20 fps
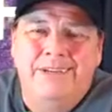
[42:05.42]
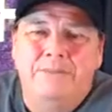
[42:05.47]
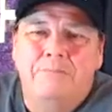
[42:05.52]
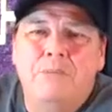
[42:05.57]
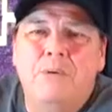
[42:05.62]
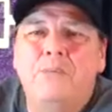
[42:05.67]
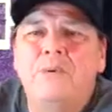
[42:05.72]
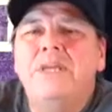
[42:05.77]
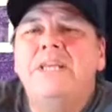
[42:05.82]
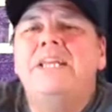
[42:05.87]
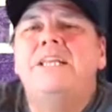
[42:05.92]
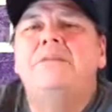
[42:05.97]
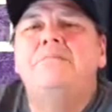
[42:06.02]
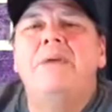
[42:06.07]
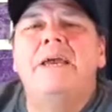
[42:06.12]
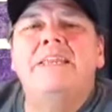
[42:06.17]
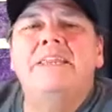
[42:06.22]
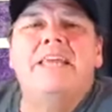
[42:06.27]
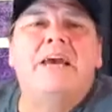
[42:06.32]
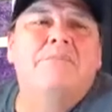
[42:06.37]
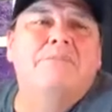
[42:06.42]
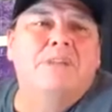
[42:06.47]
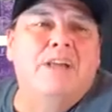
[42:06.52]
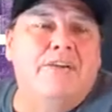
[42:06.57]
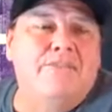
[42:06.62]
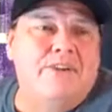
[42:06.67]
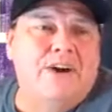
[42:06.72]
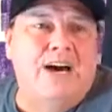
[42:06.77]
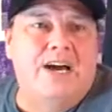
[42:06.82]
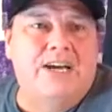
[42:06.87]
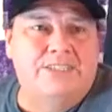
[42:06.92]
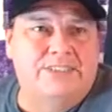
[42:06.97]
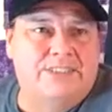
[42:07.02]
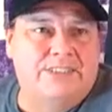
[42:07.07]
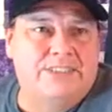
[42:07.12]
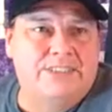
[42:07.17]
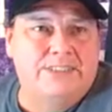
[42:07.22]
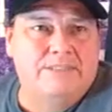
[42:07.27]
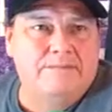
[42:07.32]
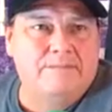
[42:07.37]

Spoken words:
but we need to make them love us.